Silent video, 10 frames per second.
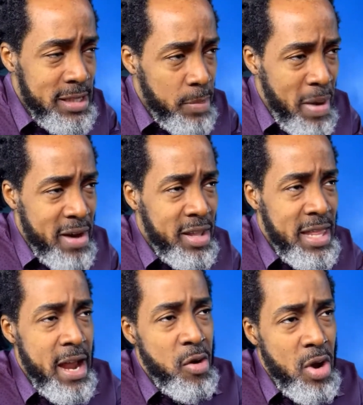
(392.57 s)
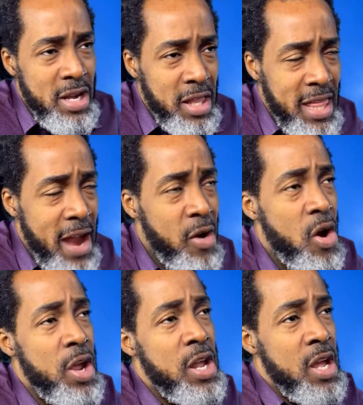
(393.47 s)
your parathyroid, your
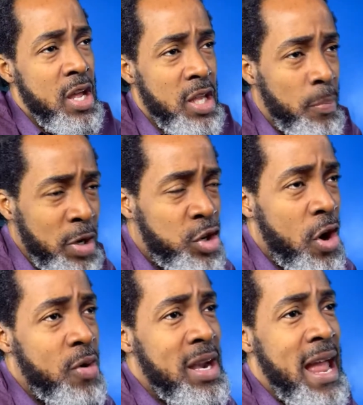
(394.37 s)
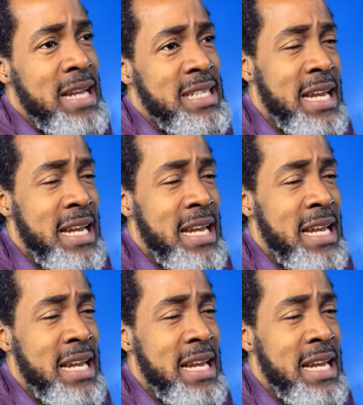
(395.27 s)
thyroid, your pituitary glands.